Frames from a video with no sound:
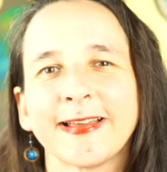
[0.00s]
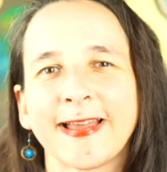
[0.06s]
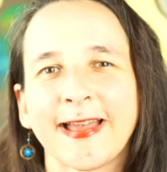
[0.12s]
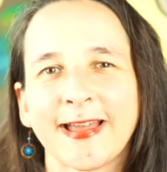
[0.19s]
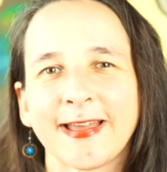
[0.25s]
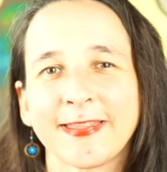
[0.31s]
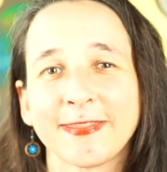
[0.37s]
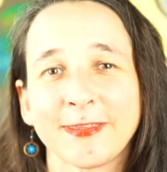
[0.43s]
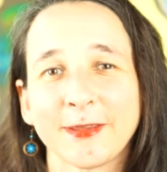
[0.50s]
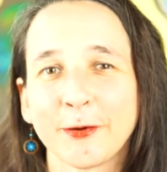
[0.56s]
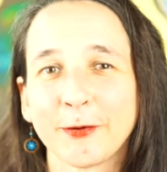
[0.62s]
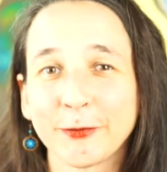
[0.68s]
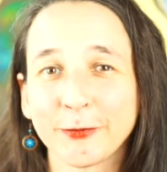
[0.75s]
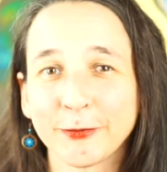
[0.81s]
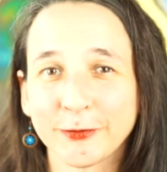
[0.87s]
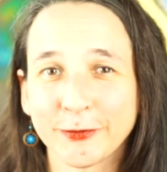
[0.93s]
and the
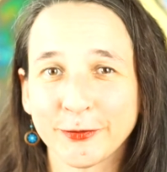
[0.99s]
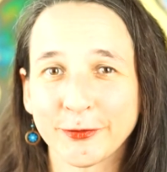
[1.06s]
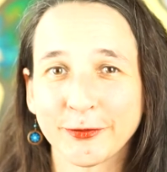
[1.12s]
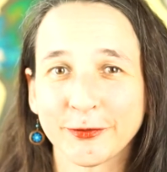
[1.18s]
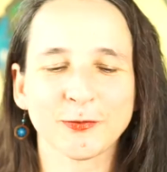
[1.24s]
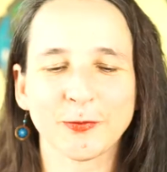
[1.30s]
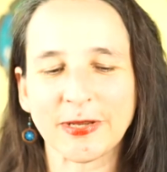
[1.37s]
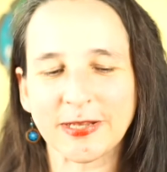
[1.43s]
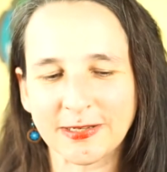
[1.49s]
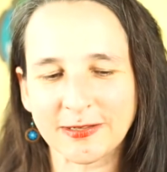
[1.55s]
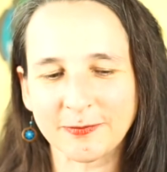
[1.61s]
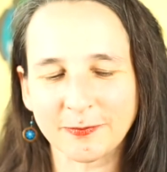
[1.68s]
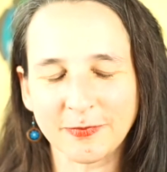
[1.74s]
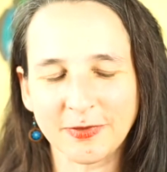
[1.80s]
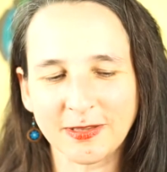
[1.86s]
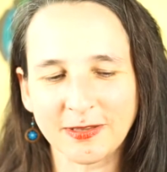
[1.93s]
owner greeted
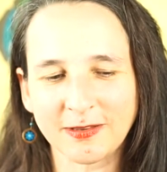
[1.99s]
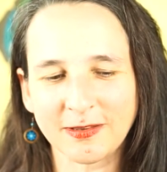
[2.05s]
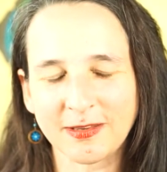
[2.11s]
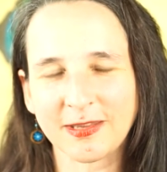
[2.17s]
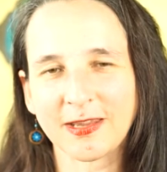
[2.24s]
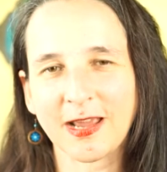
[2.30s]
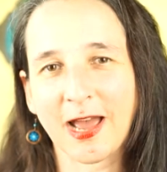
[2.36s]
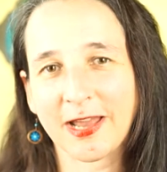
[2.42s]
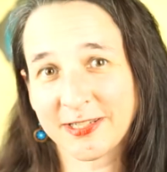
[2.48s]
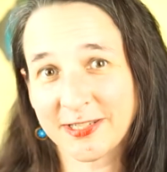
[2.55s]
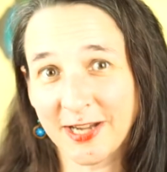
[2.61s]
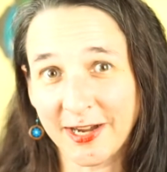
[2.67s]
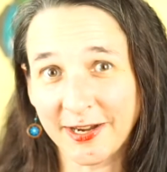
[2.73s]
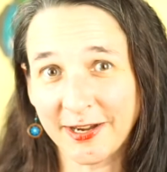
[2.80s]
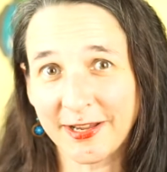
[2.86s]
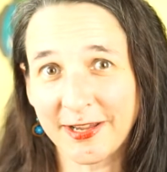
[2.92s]
me, he had
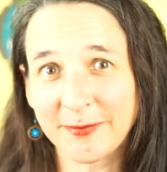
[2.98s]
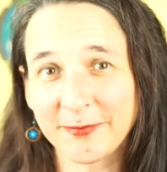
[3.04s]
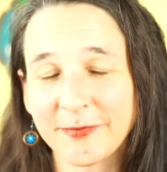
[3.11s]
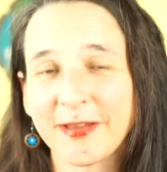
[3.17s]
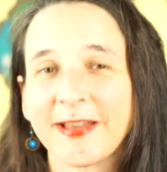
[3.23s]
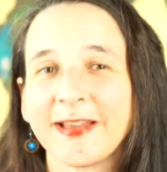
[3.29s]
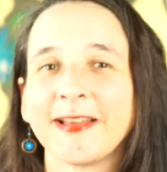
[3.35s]
time